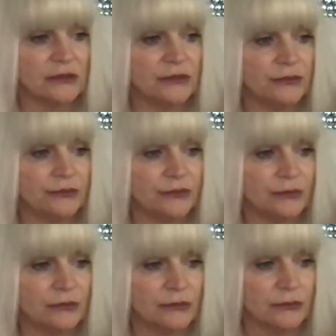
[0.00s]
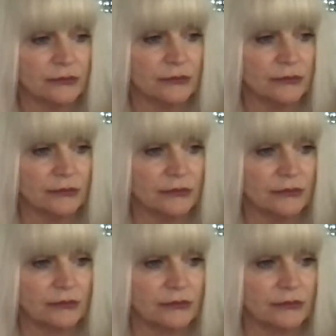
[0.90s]

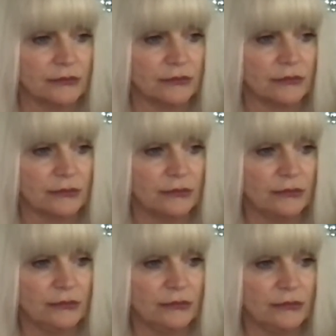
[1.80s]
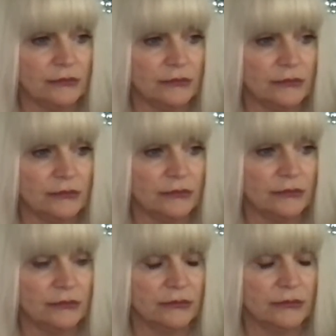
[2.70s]

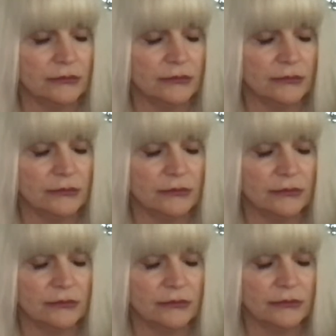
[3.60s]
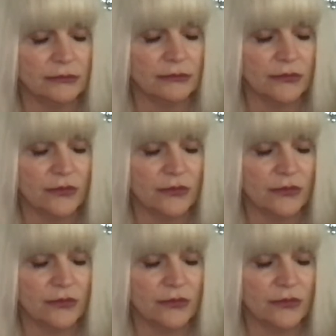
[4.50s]
No one is speaking in this clip.